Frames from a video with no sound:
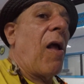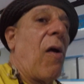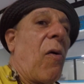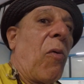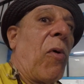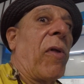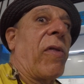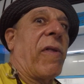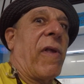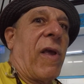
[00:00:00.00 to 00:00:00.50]

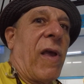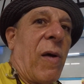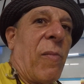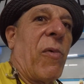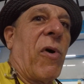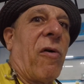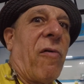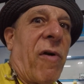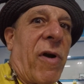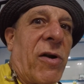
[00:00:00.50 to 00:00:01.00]
with the
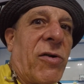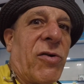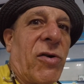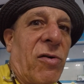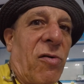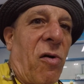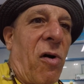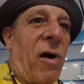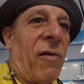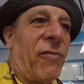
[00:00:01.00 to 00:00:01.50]

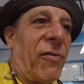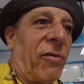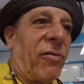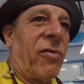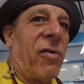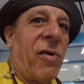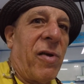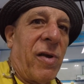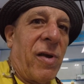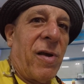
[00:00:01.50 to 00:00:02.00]
immigration
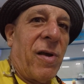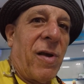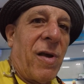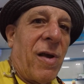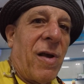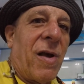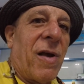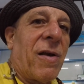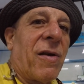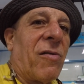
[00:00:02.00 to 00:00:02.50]
office.
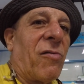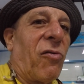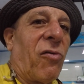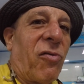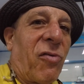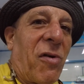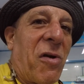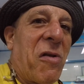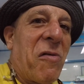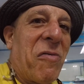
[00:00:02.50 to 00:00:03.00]

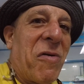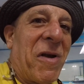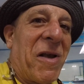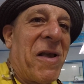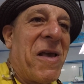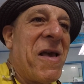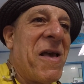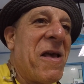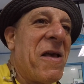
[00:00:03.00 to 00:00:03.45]
Considering